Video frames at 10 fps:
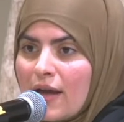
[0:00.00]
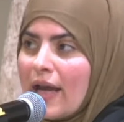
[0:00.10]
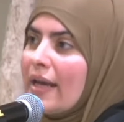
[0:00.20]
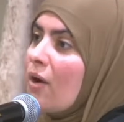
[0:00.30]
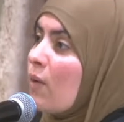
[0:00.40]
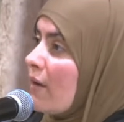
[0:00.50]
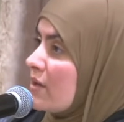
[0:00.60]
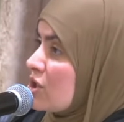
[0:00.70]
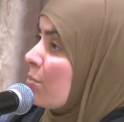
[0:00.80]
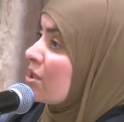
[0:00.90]
And I wear
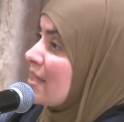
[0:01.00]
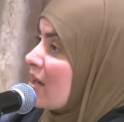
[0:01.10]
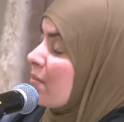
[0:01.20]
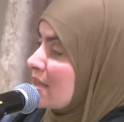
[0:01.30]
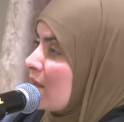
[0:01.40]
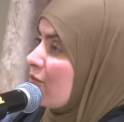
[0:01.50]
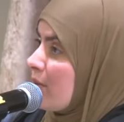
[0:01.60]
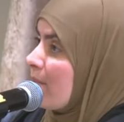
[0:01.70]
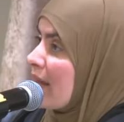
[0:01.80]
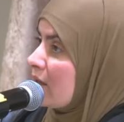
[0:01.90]
it to protect myself
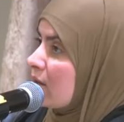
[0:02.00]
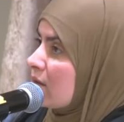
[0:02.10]
from men.